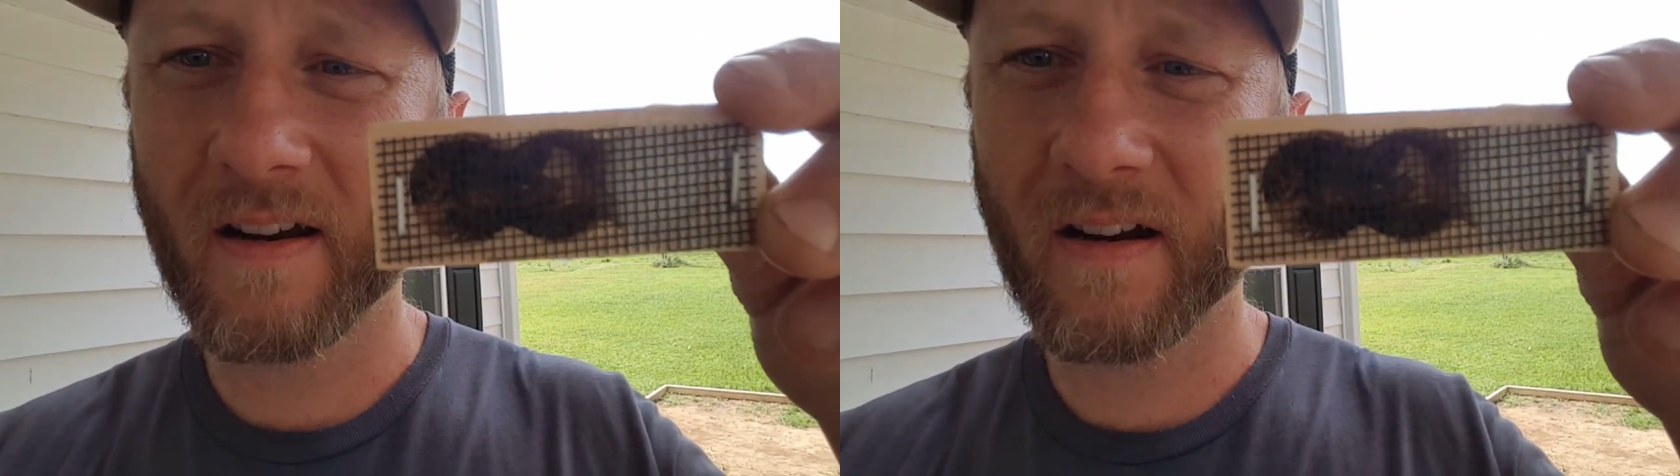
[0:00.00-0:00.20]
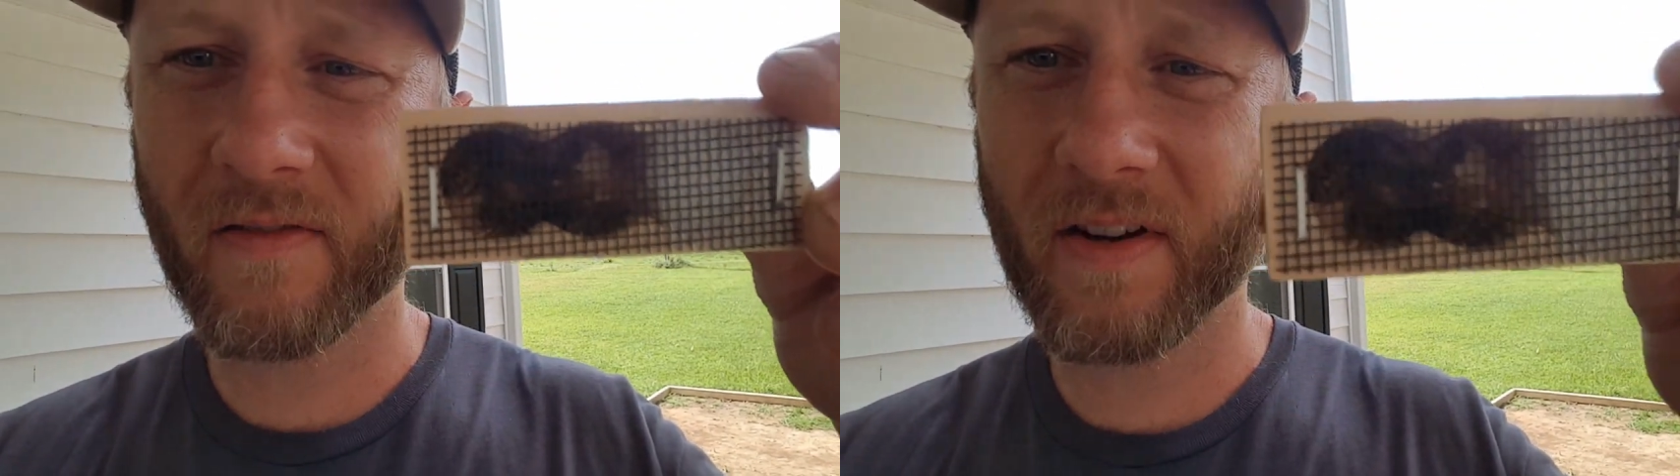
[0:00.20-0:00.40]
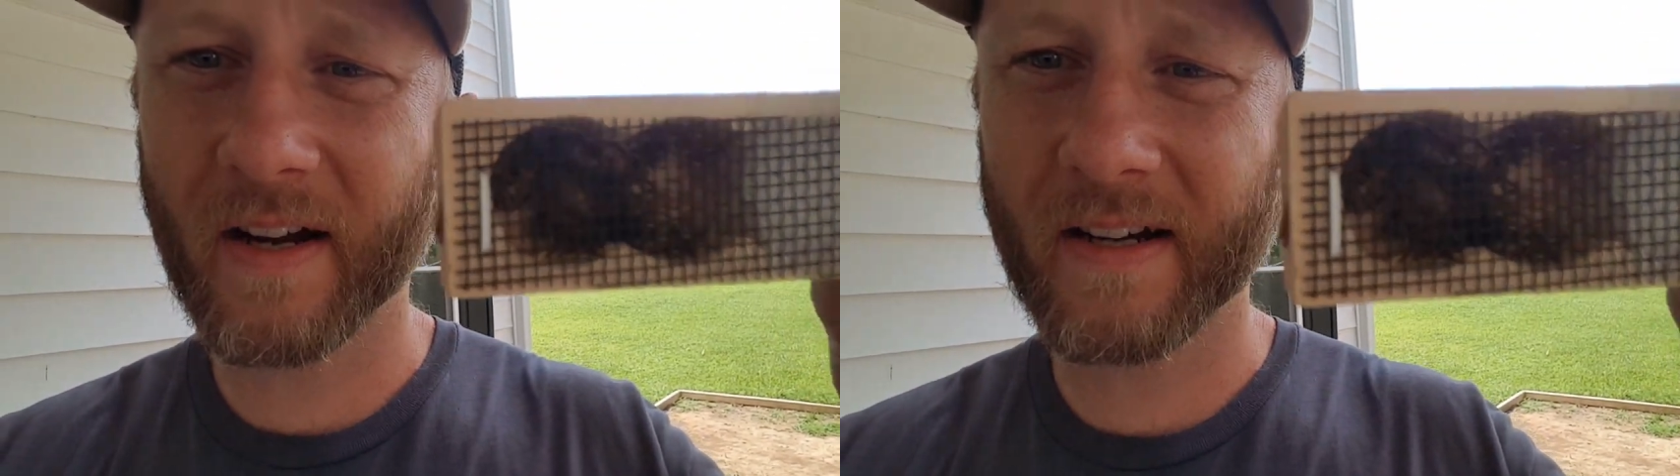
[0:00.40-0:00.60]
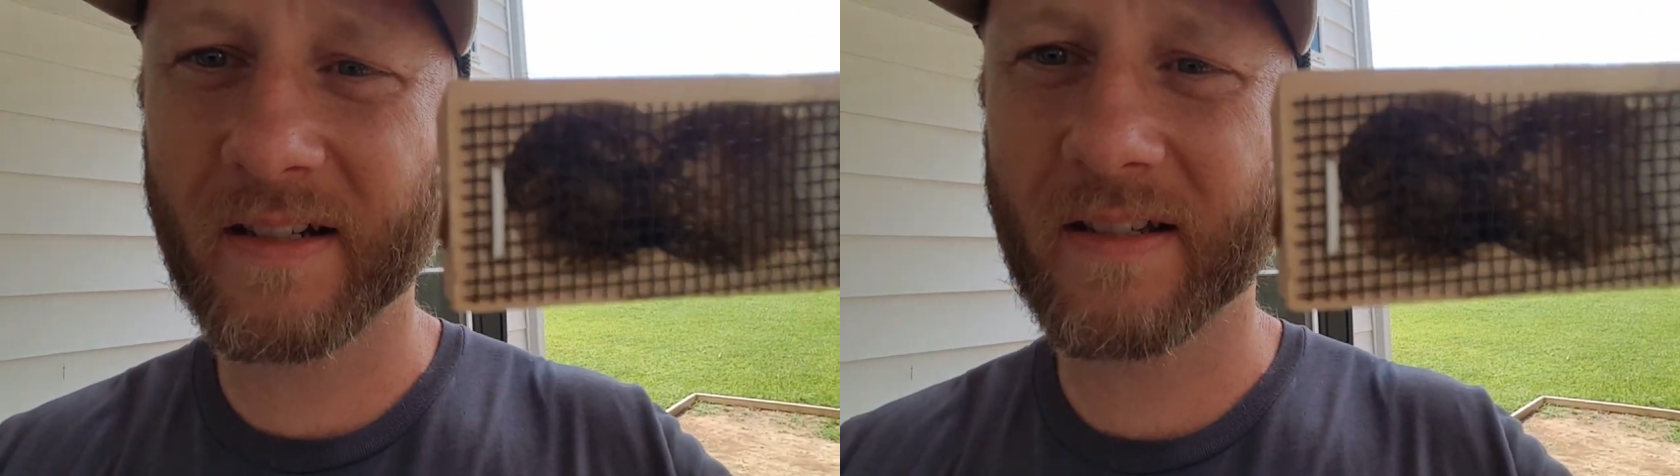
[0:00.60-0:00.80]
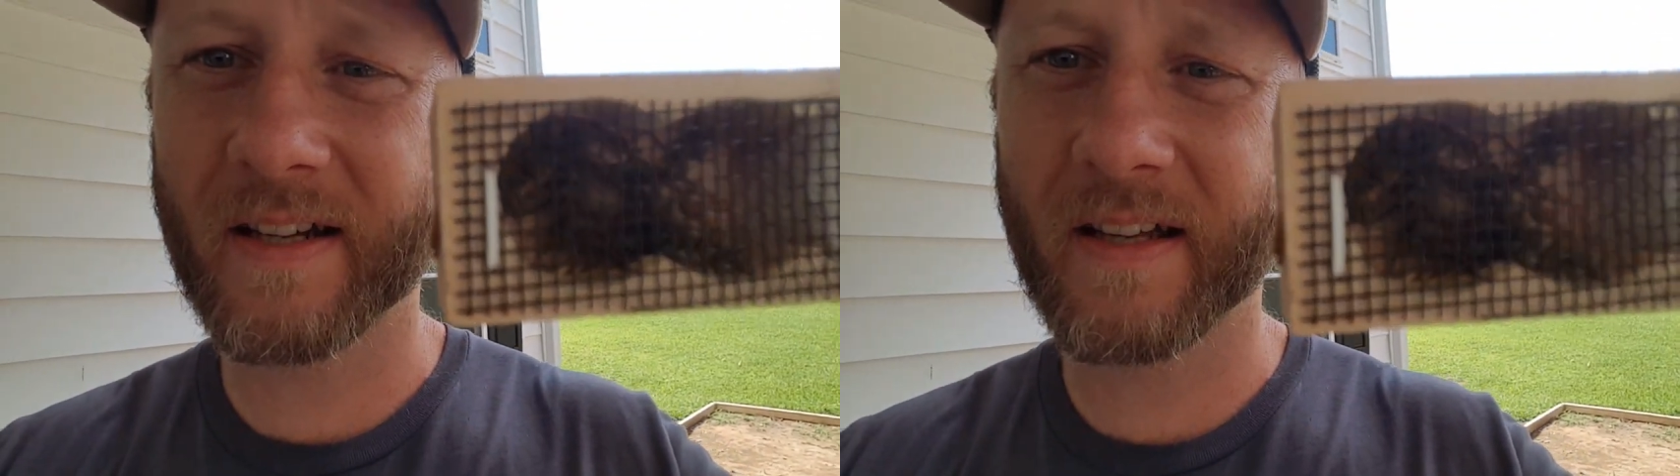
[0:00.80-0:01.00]
I don't know if I can
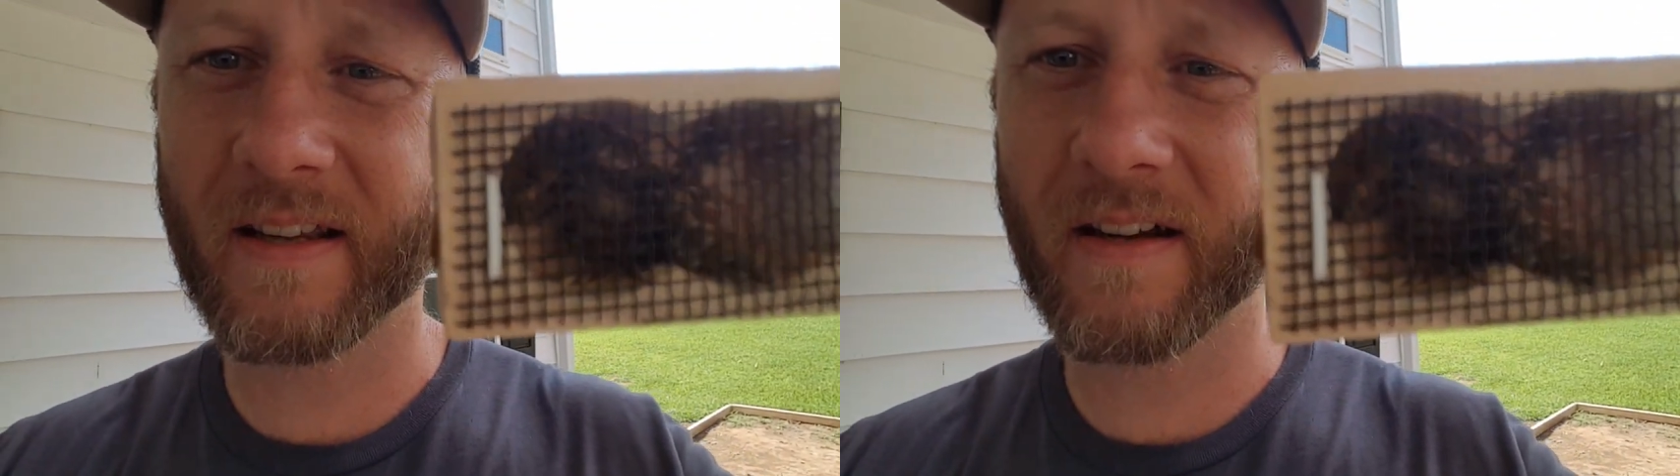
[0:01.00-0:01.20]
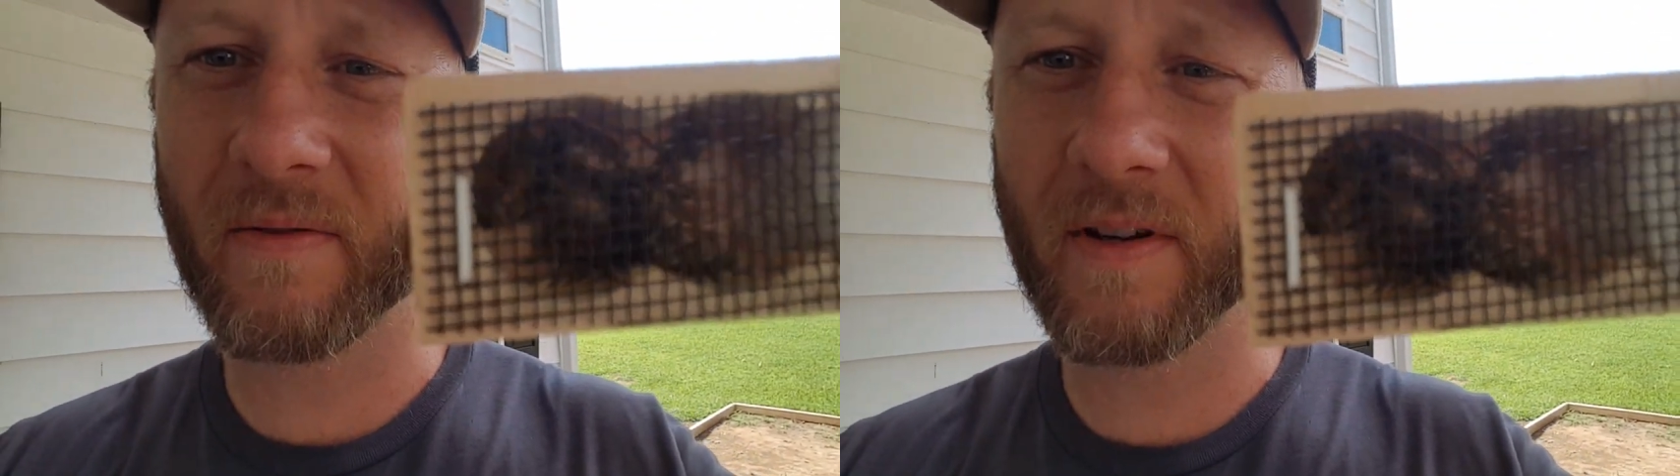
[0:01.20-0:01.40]
see it that